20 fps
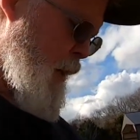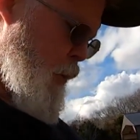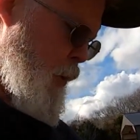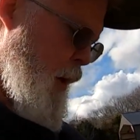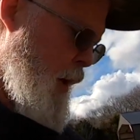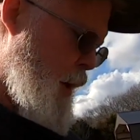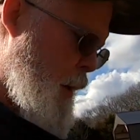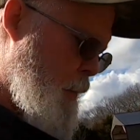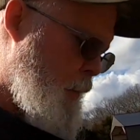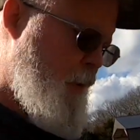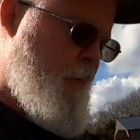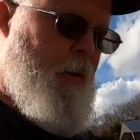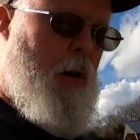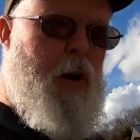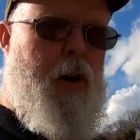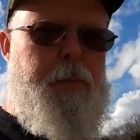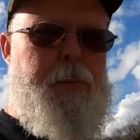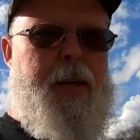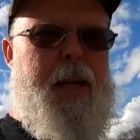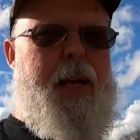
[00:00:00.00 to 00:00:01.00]
We're up to
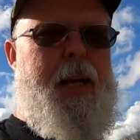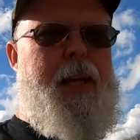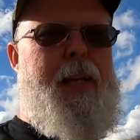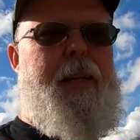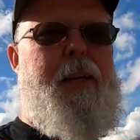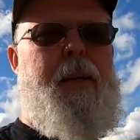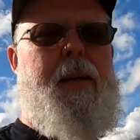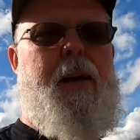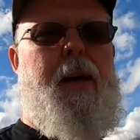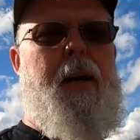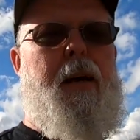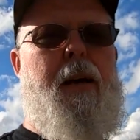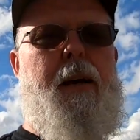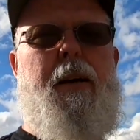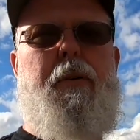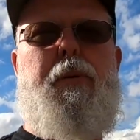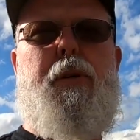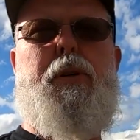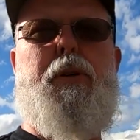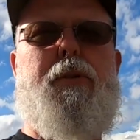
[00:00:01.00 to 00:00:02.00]
our day,
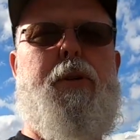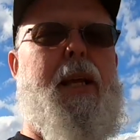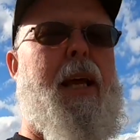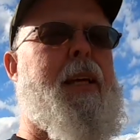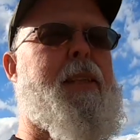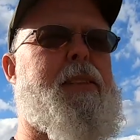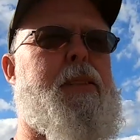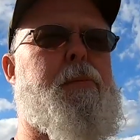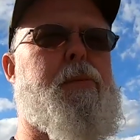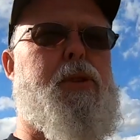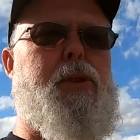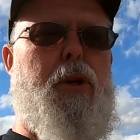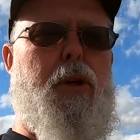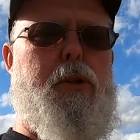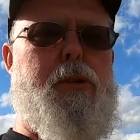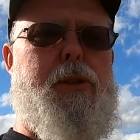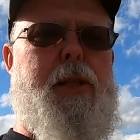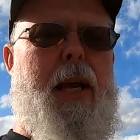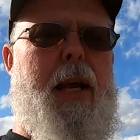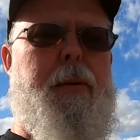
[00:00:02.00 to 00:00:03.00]
taking the
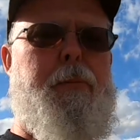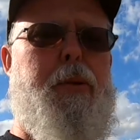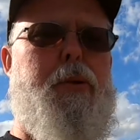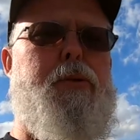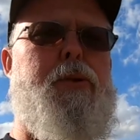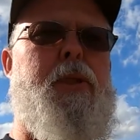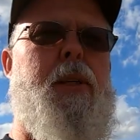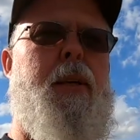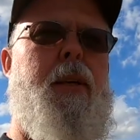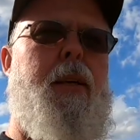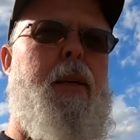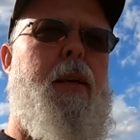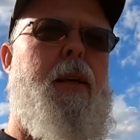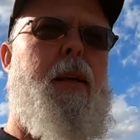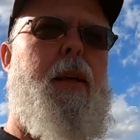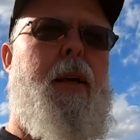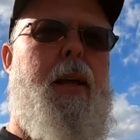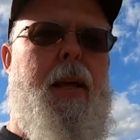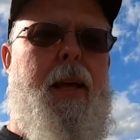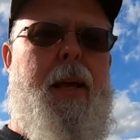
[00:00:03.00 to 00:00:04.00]
soil samples,
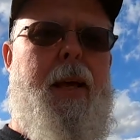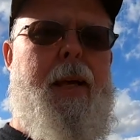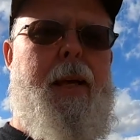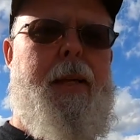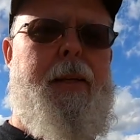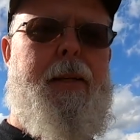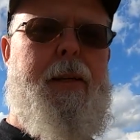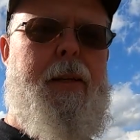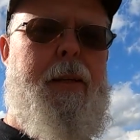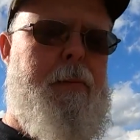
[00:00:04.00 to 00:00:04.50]
and